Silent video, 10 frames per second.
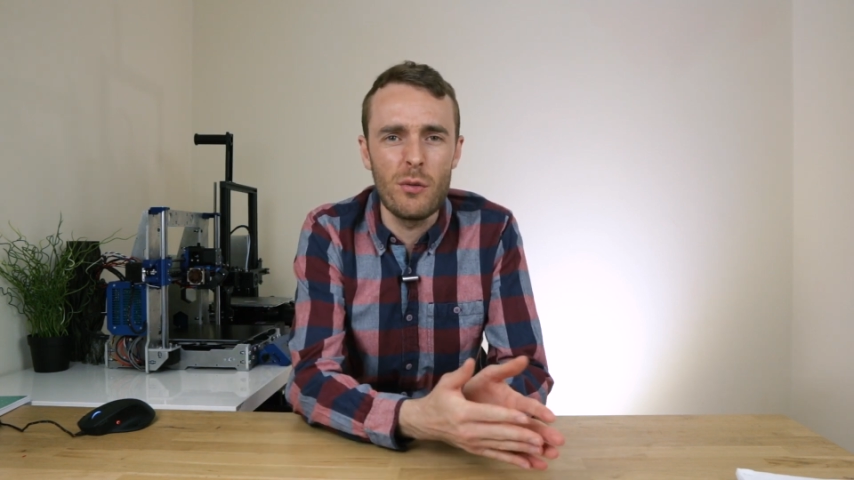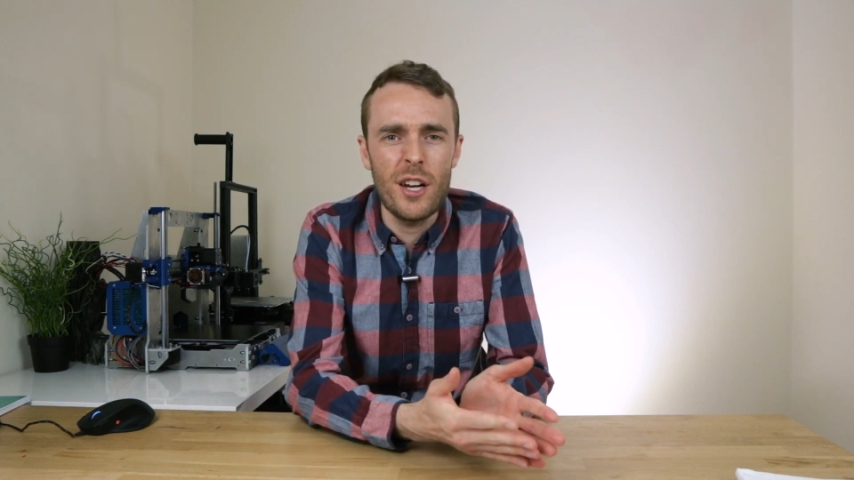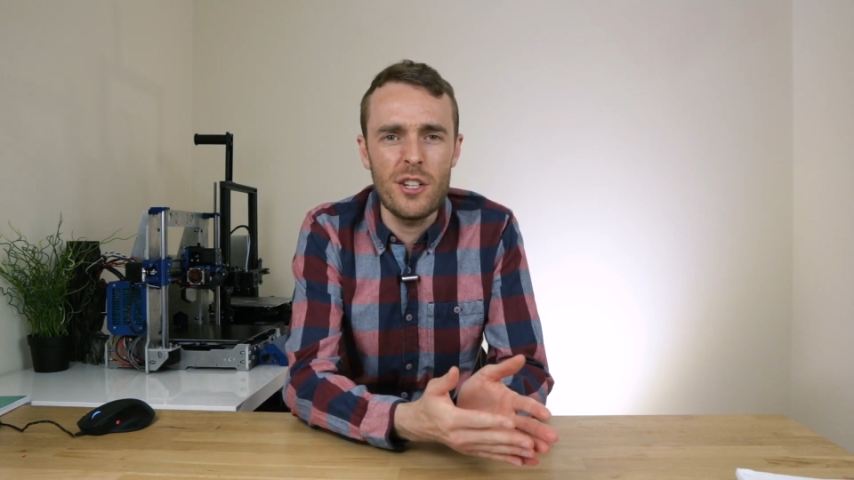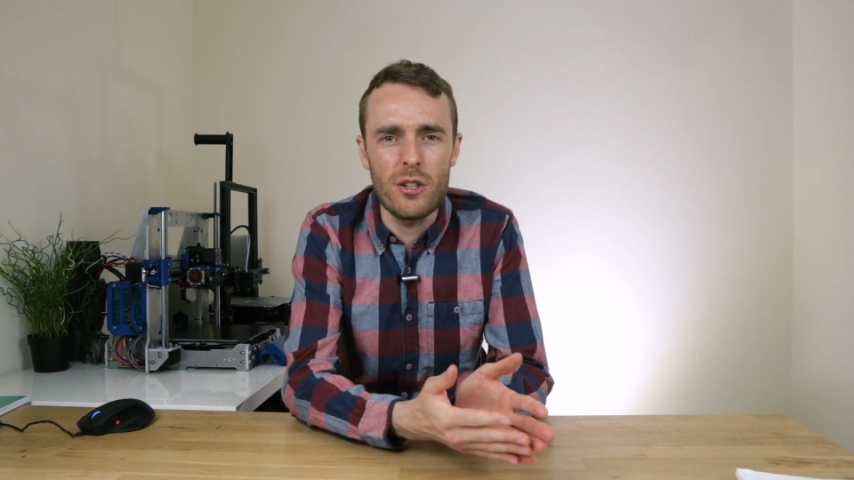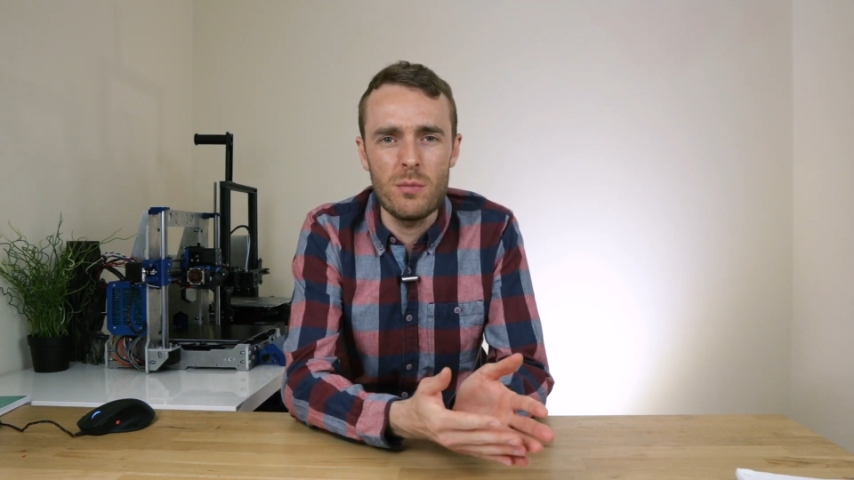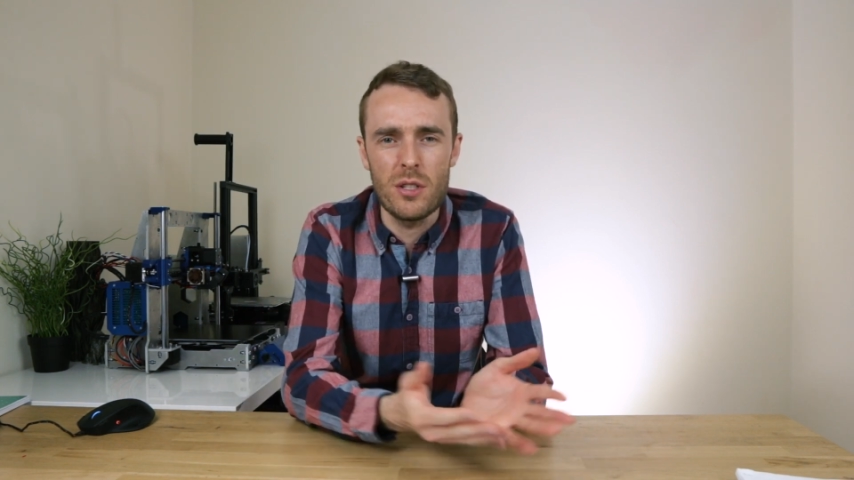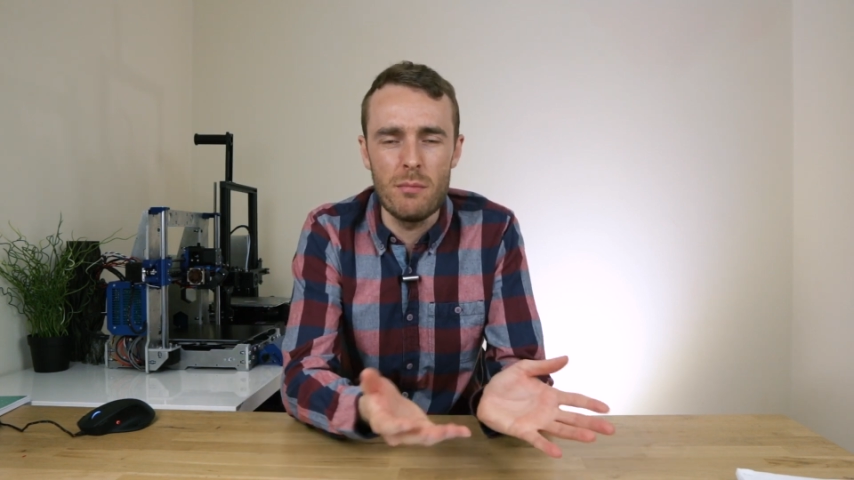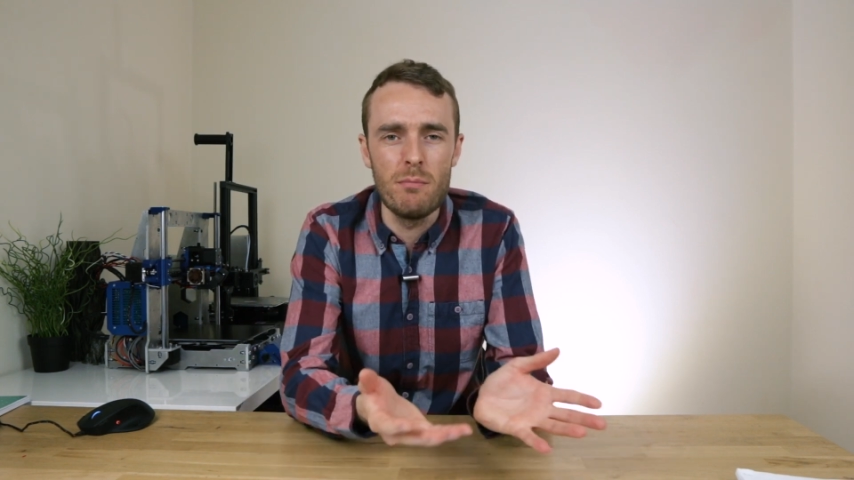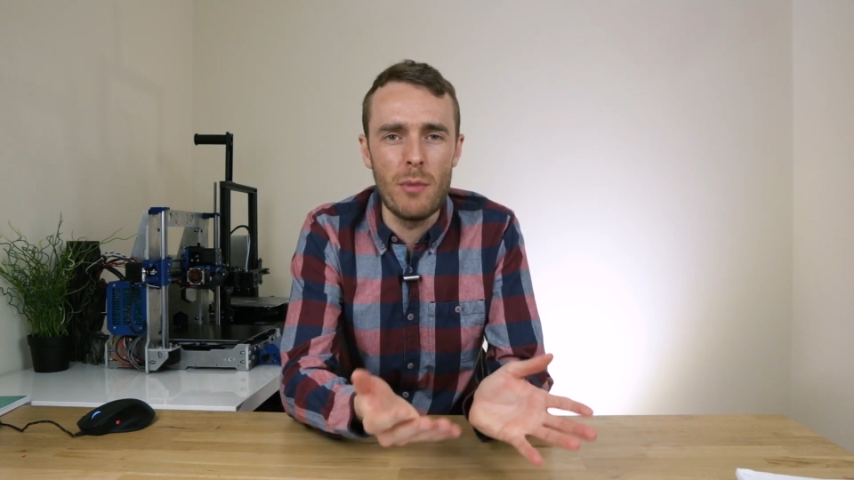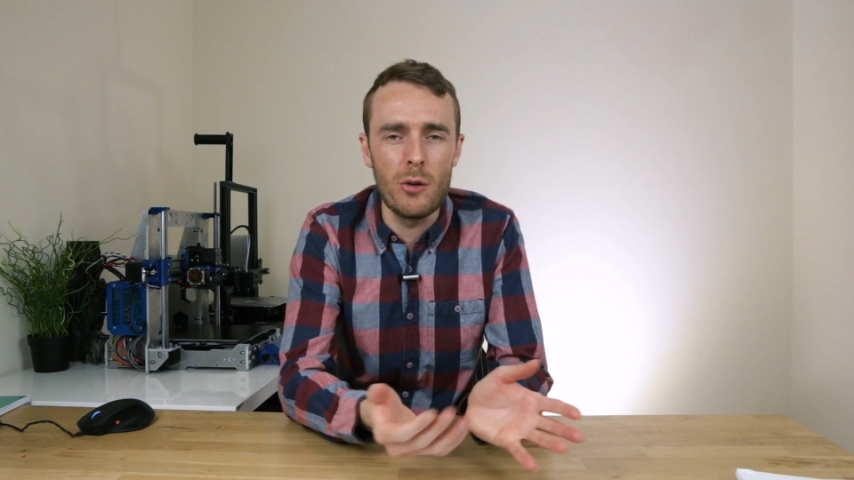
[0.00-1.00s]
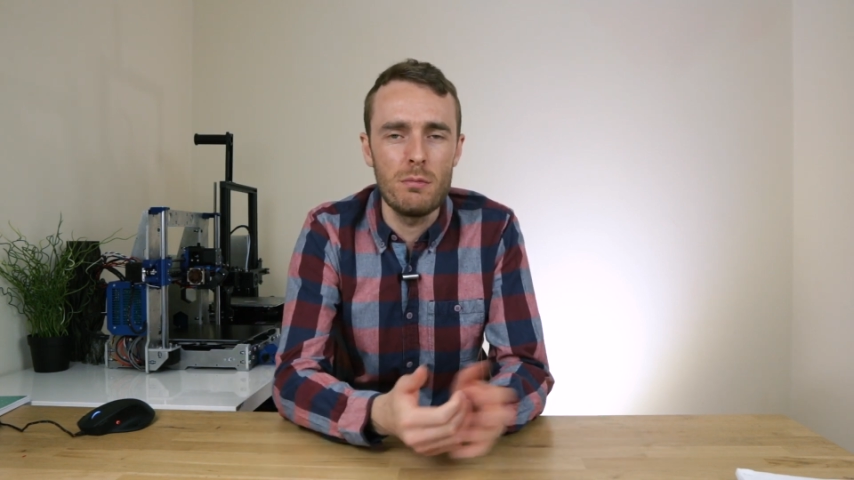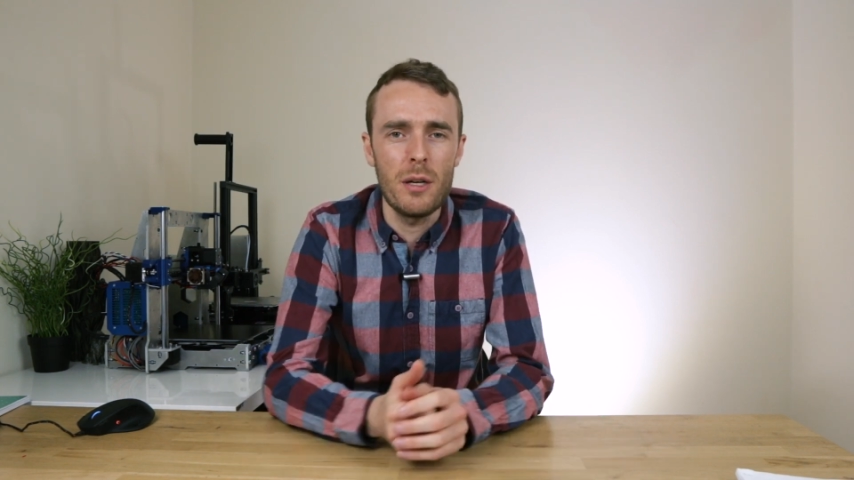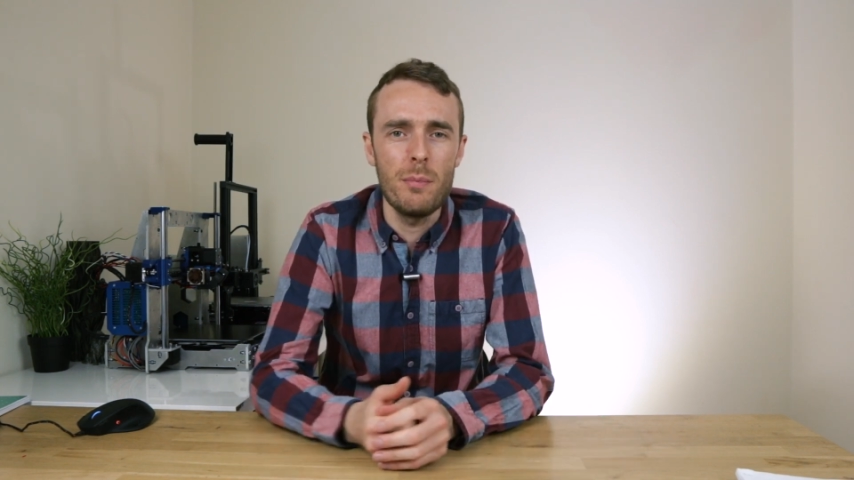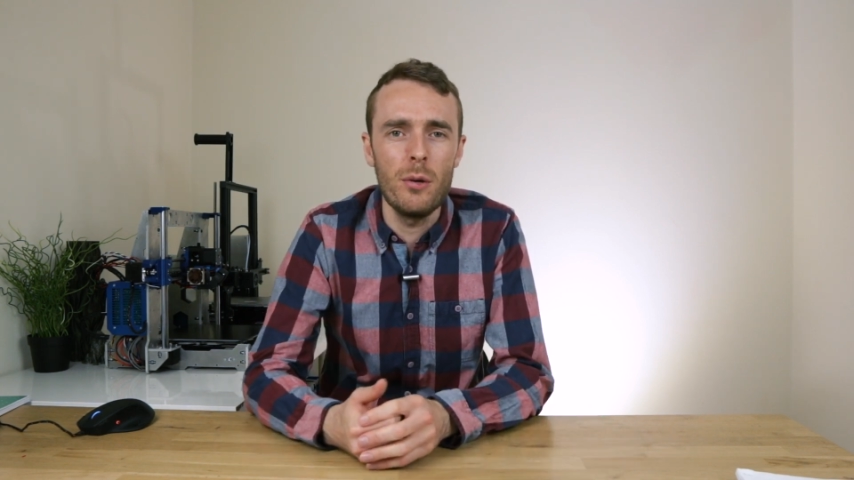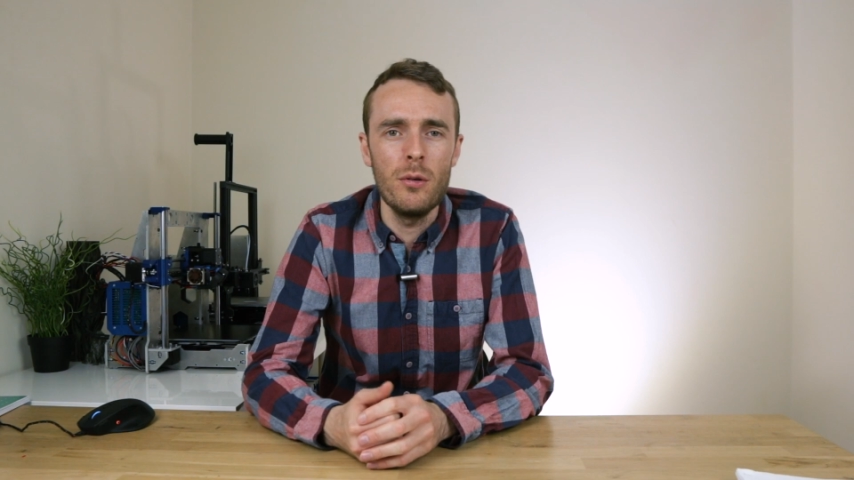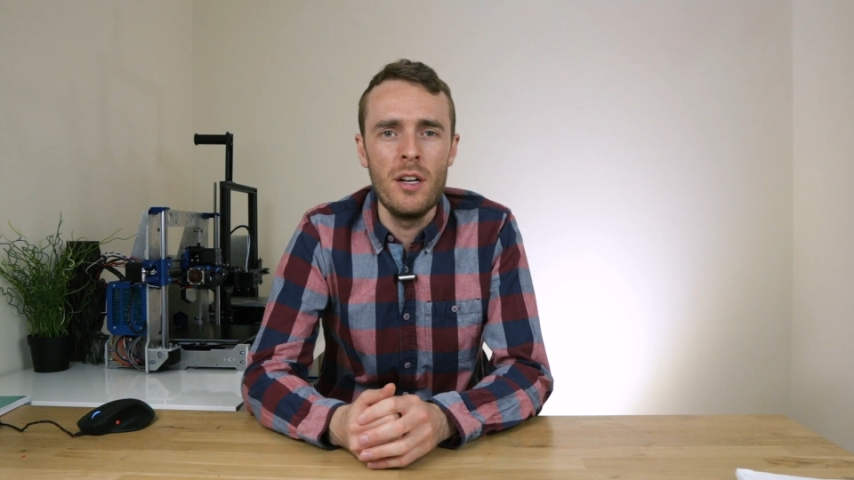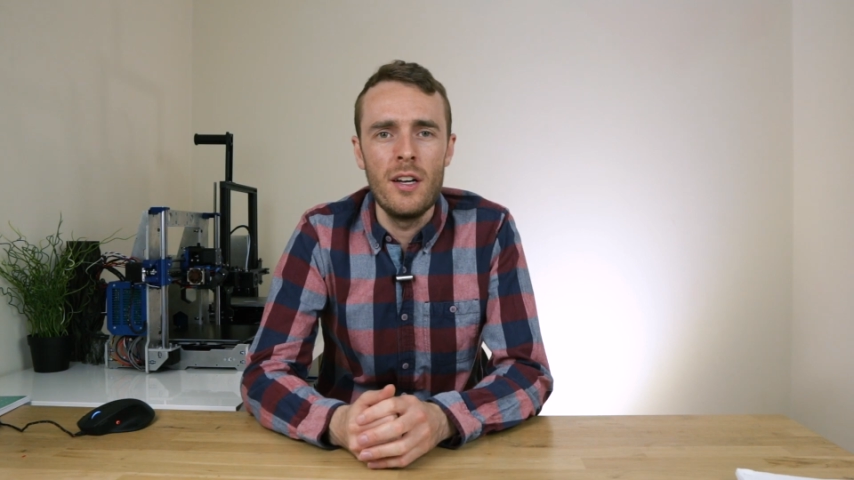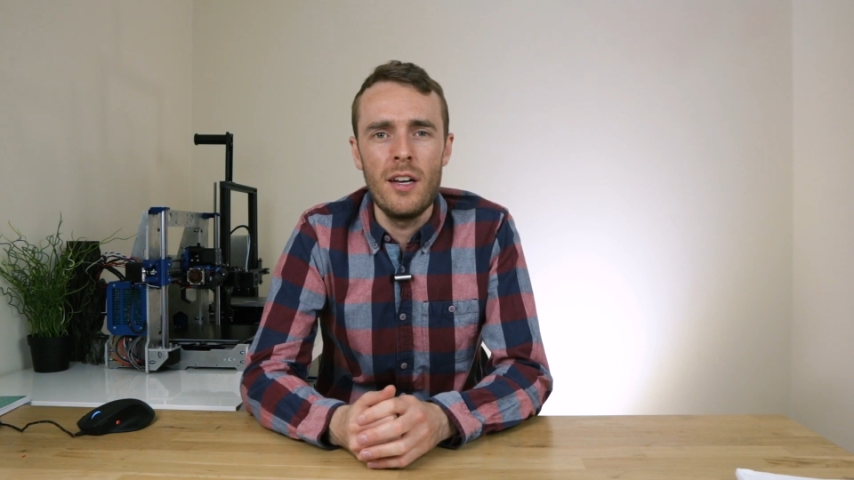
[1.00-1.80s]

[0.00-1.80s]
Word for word: ray tubes to most people.